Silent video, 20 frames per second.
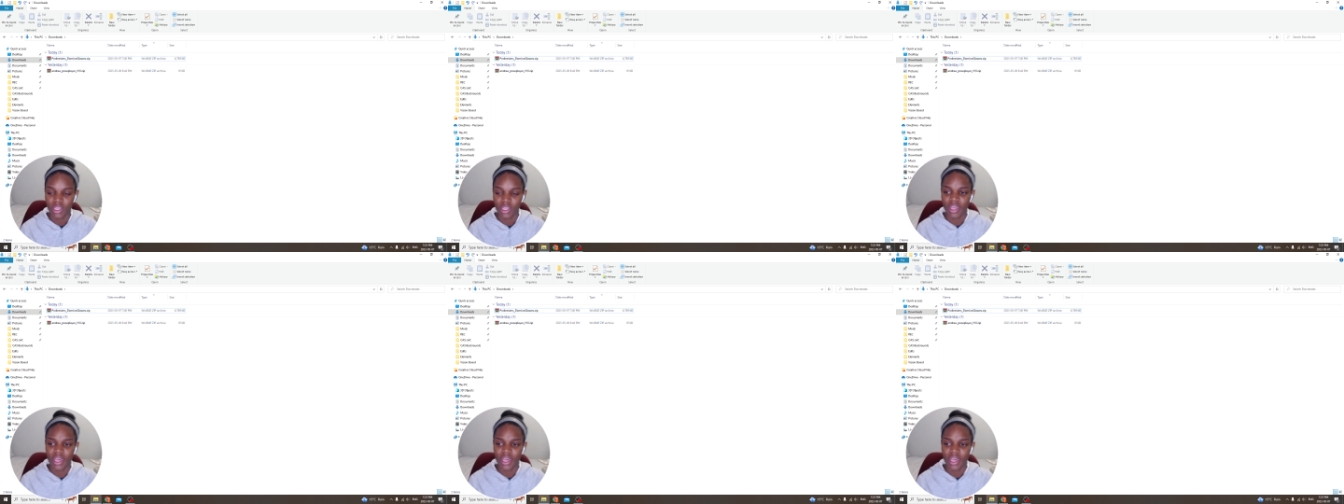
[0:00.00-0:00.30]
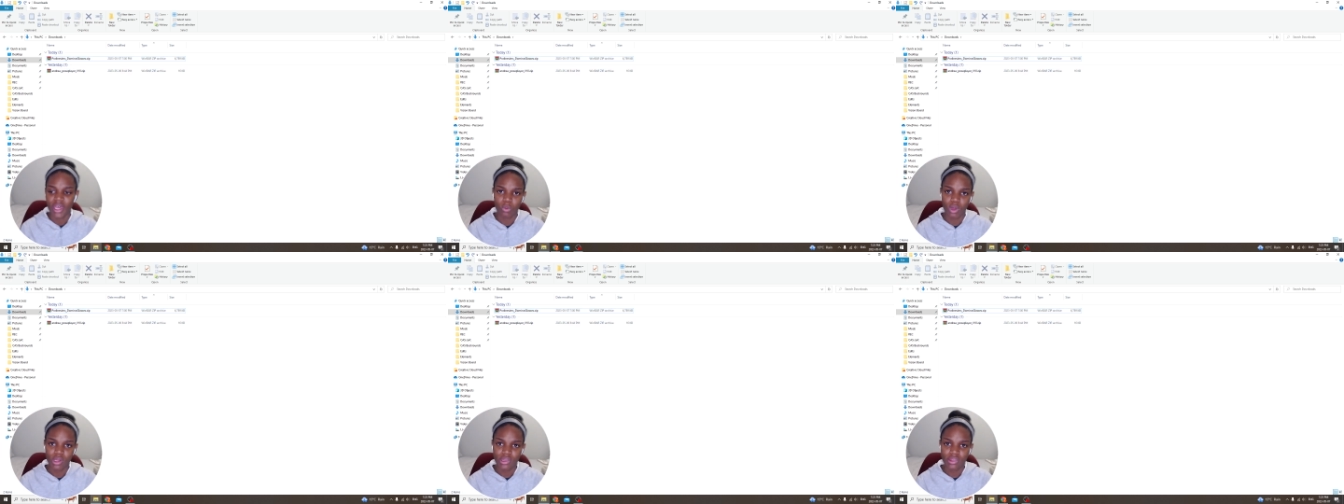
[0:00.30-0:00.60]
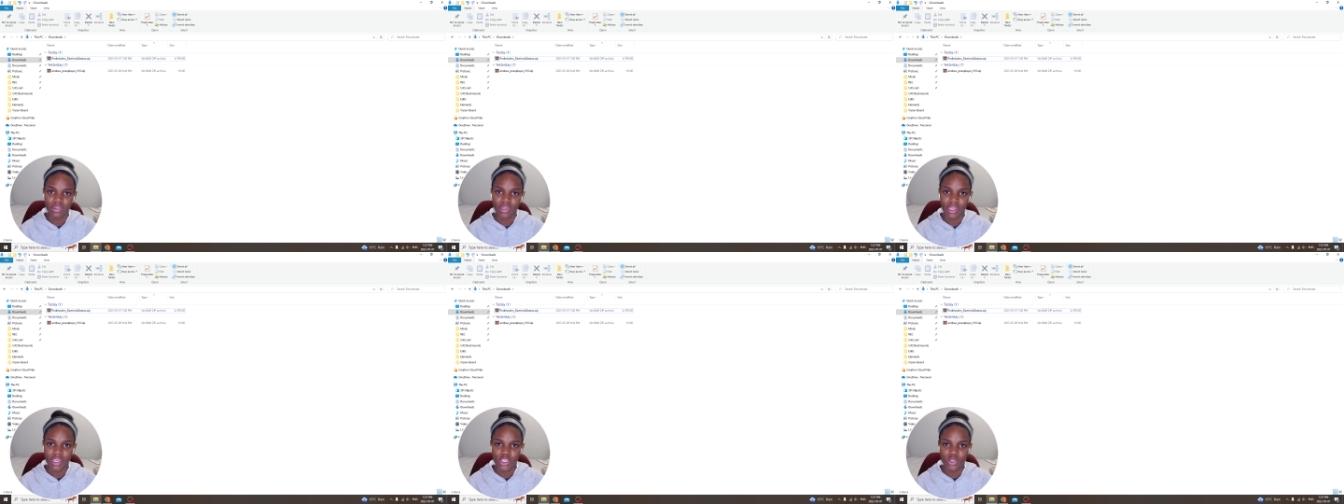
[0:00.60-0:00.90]
And one
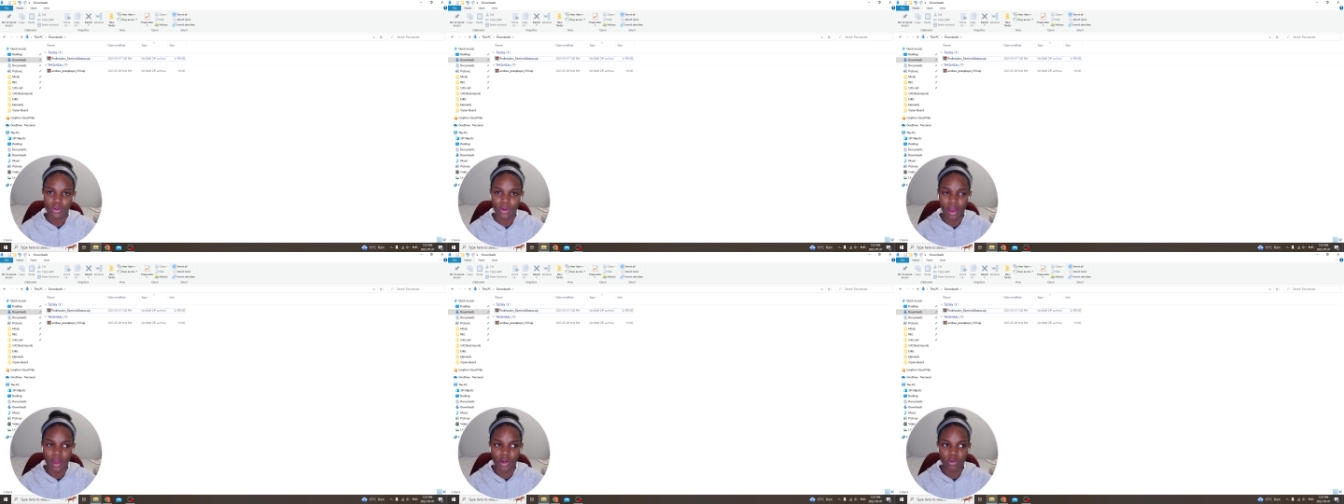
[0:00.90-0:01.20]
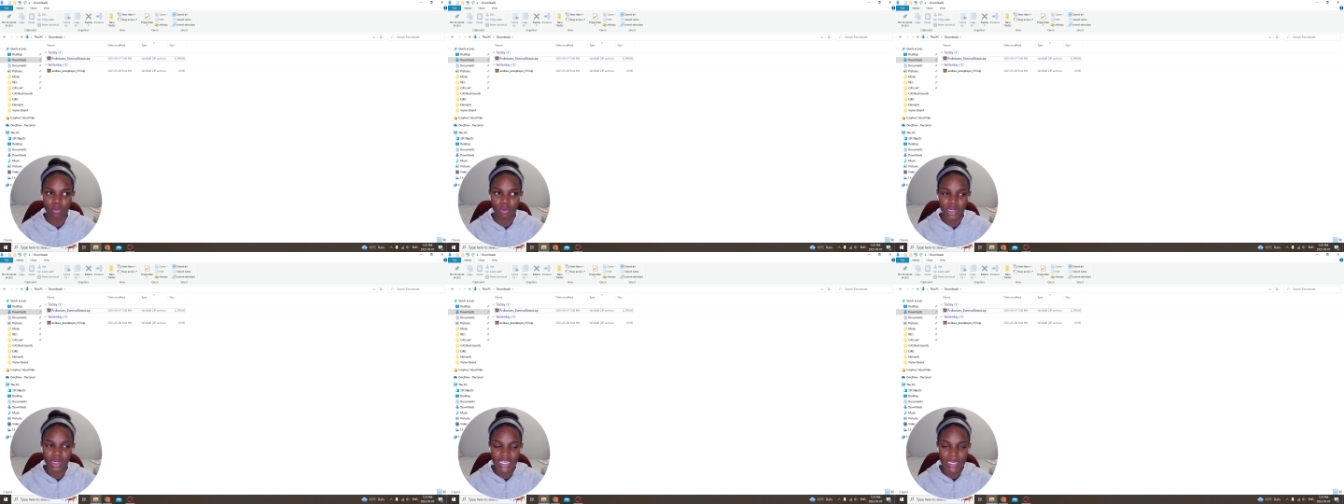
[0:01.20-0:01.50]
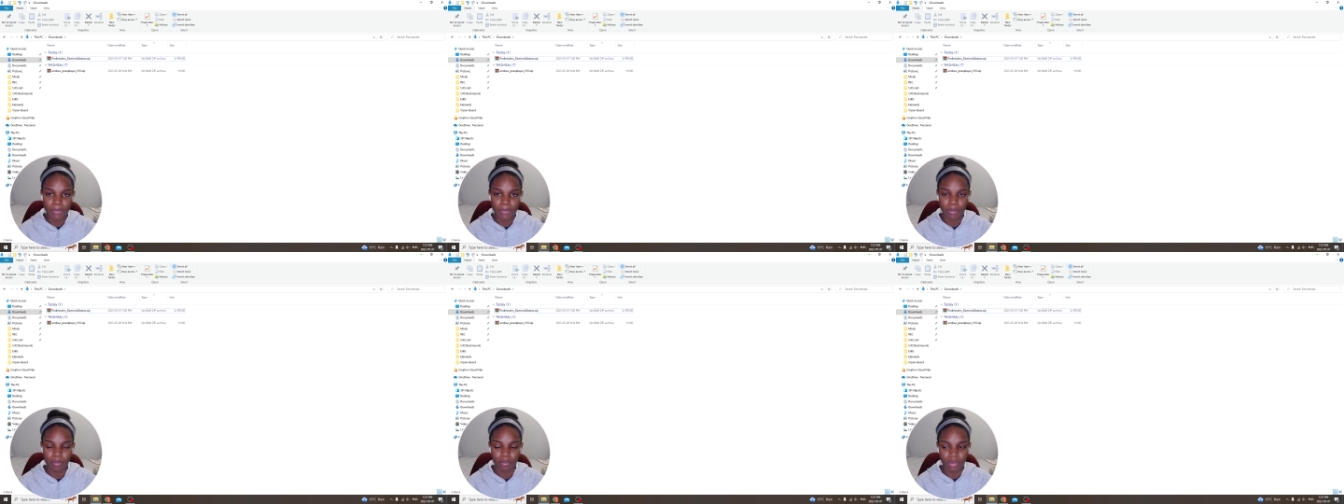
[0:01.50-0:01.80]
thing you kind of want to
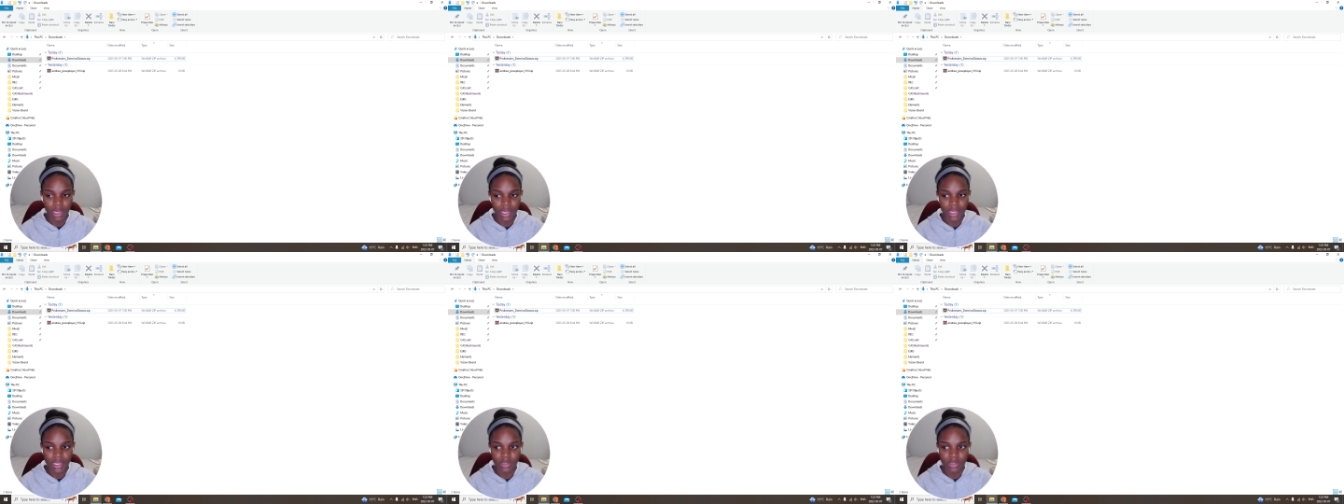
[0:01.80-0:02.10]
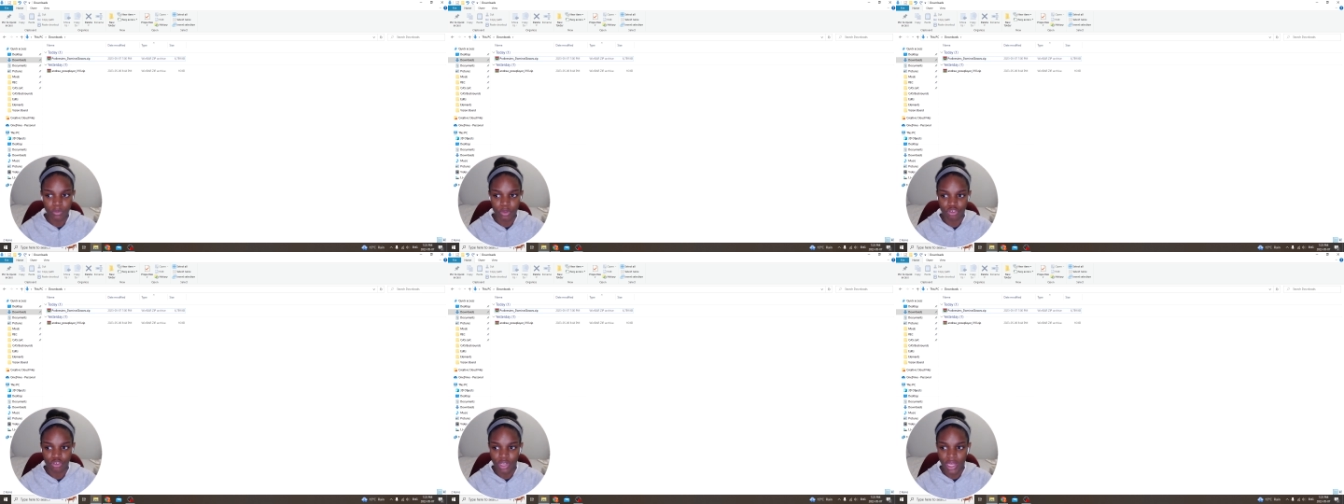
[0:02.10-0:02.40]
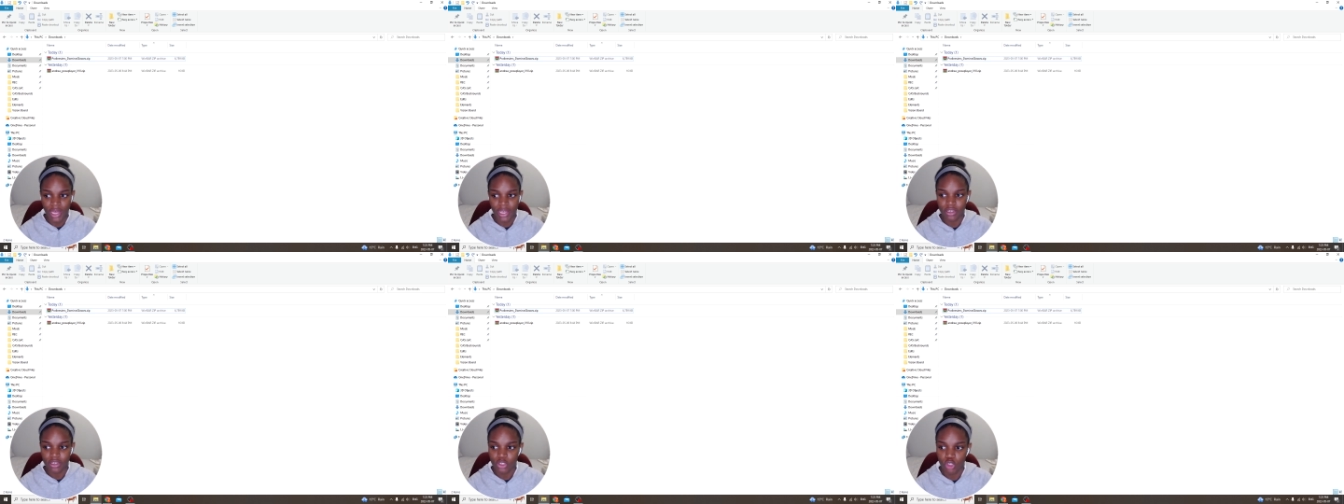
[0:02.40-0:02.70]
keep in mind, which
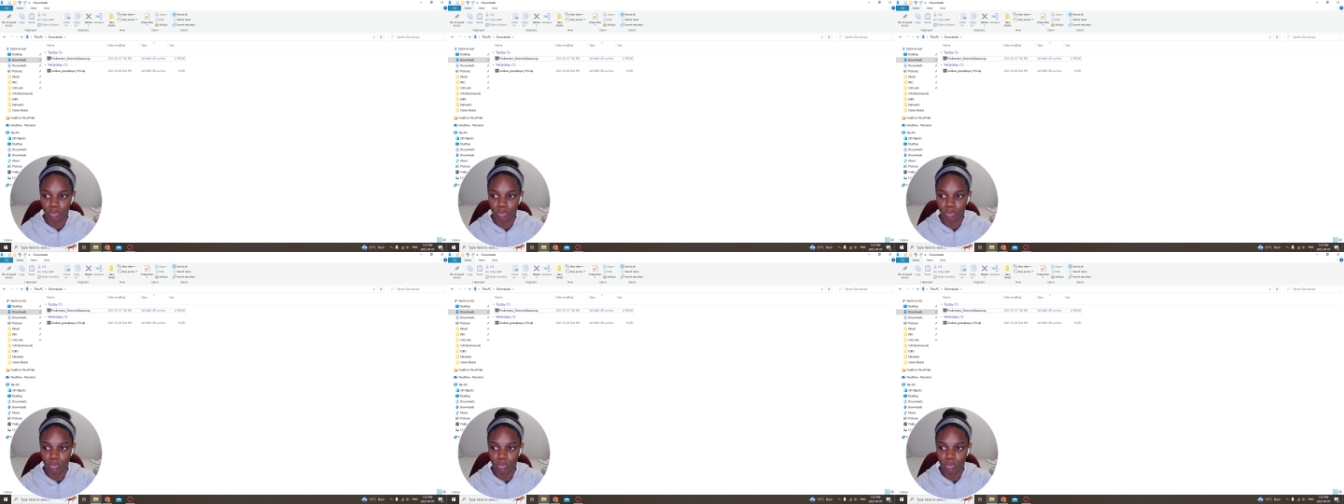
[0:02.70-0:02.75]
I do,